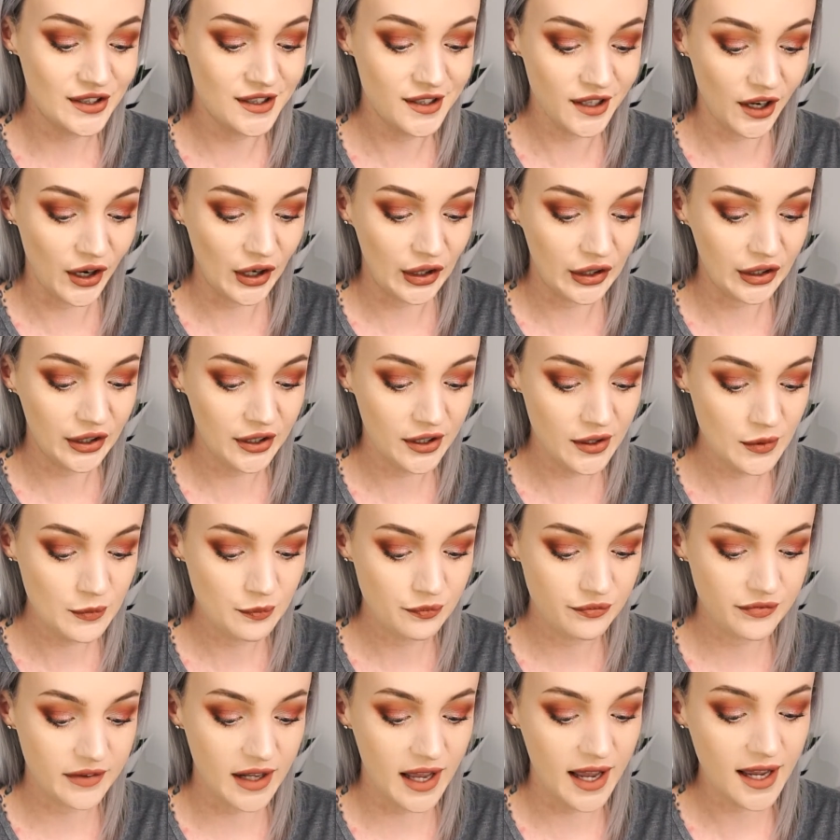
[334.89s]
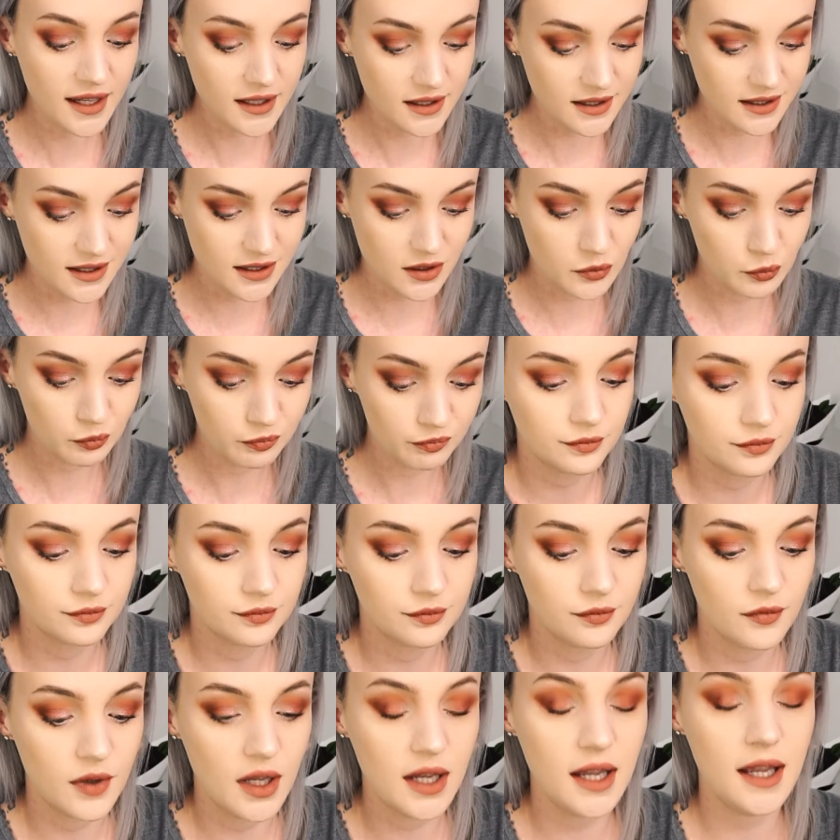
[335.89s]
So next,
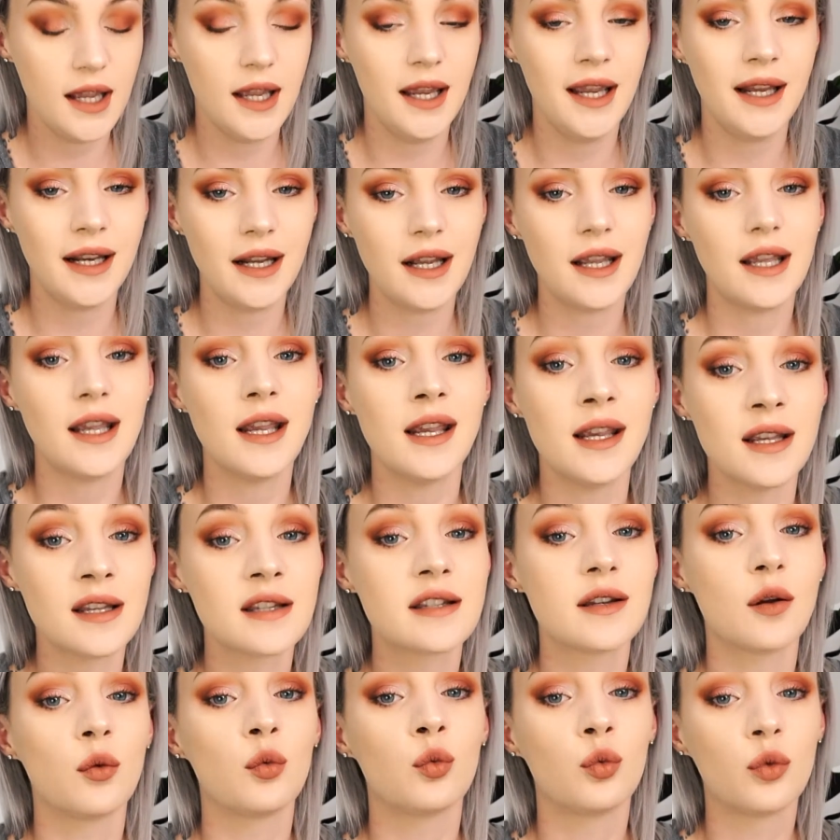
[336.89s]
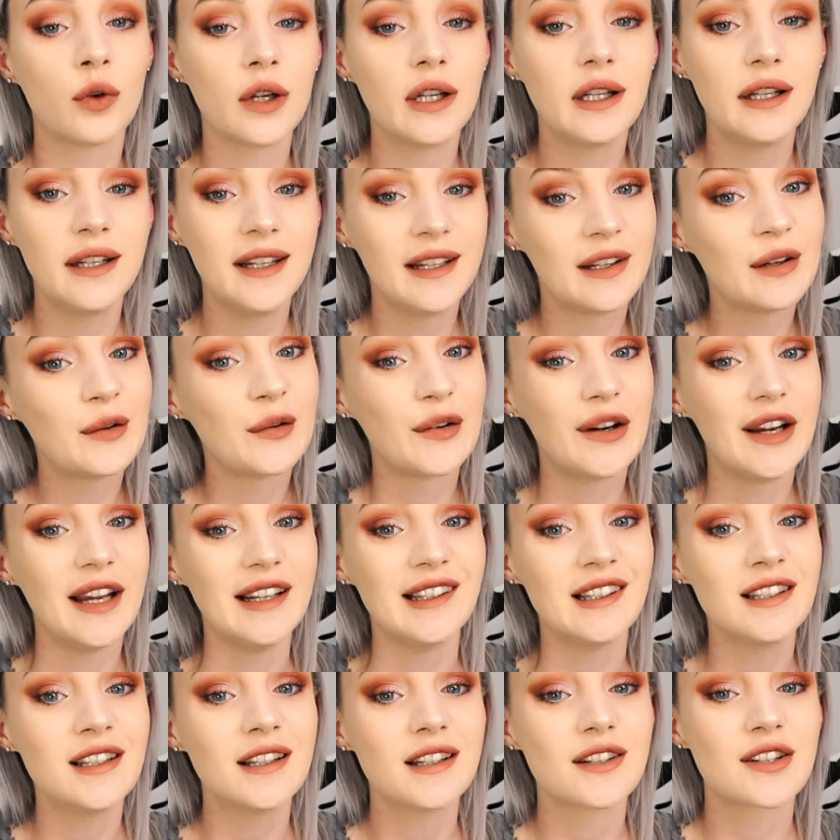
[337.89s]
it is really
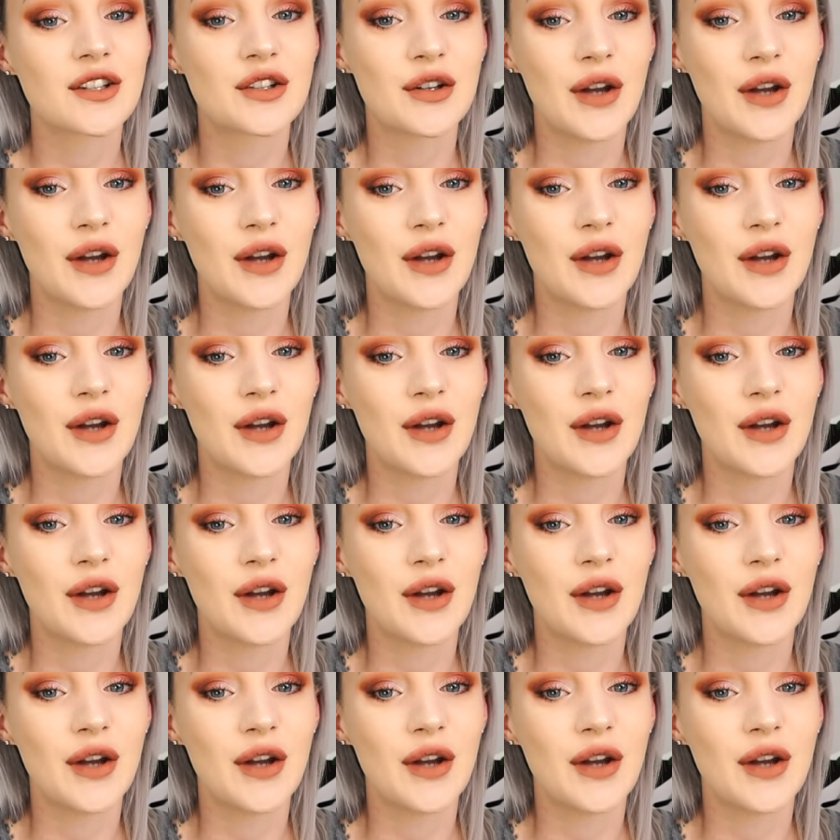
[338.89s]
annoying